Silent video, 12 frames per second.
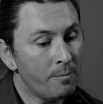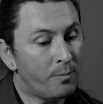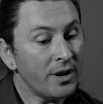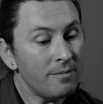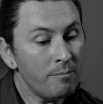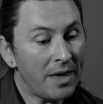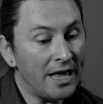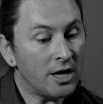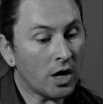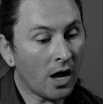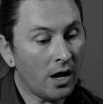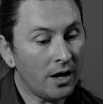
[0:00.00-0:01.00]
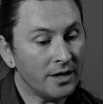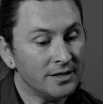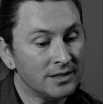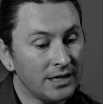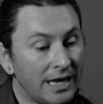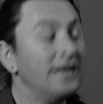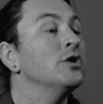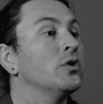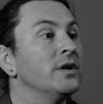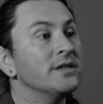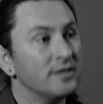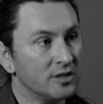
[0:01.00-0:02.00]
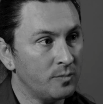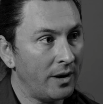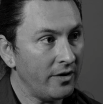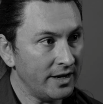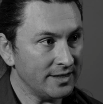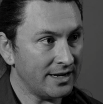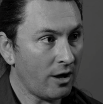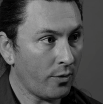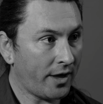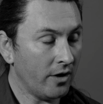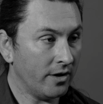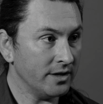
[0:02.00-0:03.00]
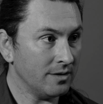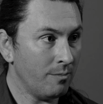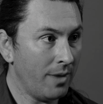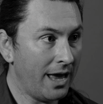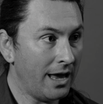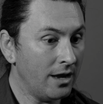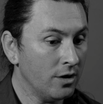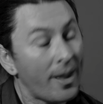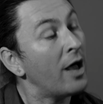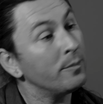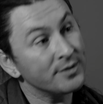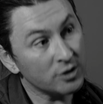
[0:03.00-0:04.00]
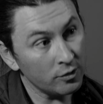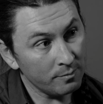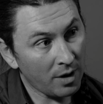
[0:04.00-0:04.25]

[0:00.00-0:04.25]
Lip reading: but it may cause increased disparities in healthcare because it may help certain